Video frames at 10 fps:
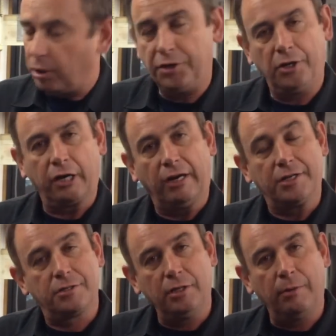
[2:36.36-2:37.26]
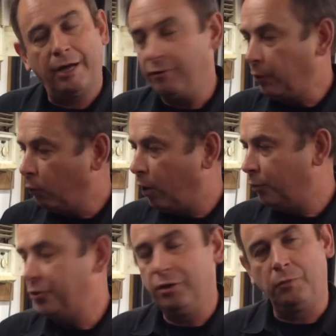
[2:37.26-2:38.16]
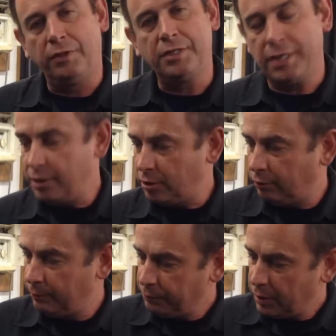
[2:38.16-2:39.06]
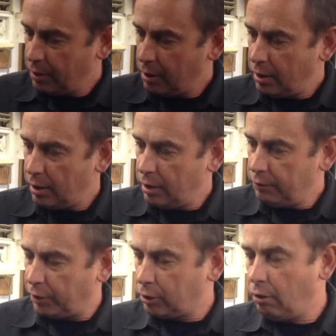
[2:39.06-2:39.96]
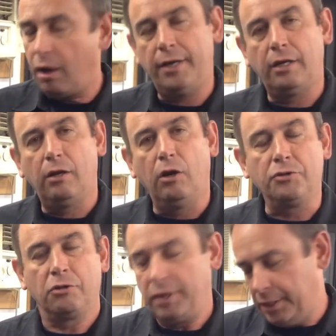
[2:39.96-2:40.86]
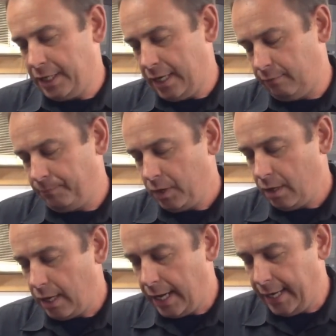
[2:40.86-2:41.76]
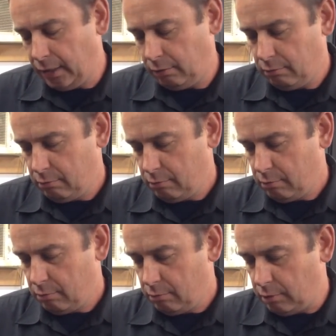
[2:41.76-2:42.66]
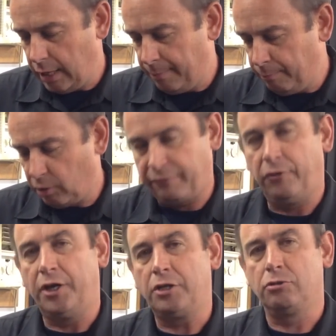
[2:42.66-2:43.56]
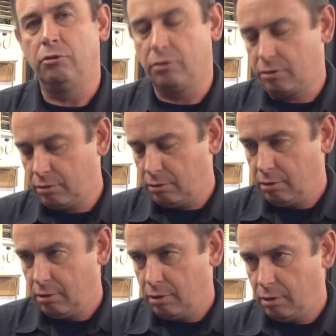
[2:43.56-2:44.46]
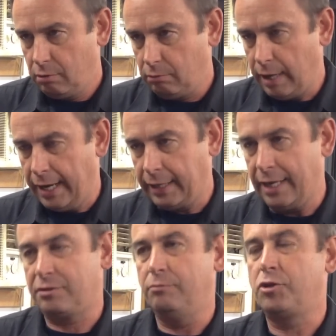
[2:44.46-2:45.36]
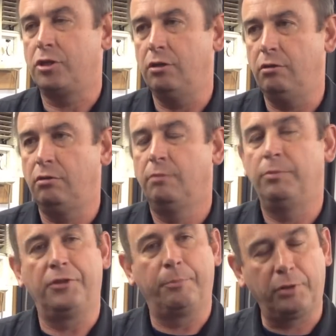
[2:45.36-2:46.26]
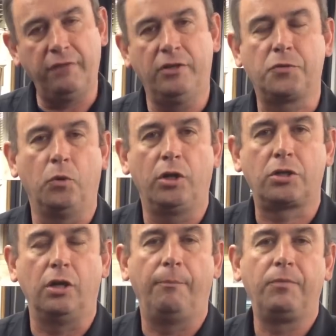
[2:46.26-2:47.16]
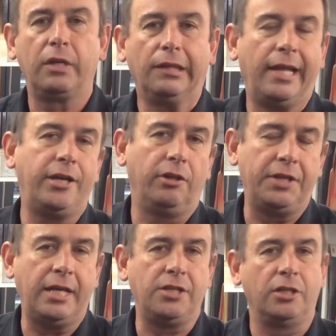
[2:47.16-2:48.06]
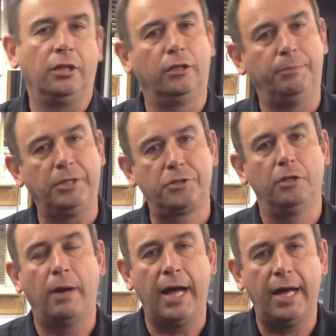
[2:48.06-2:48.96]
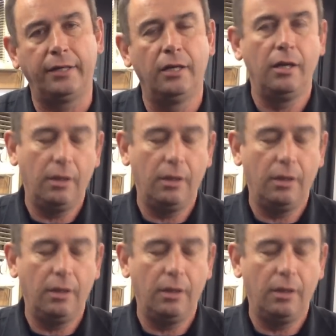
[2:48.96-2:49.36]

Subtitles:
But I digress. You're wondering what we're doing with this engine. The client has already done a modified exhaust, custom tune, but the previous workshop leaned on the engine a little bit too hard,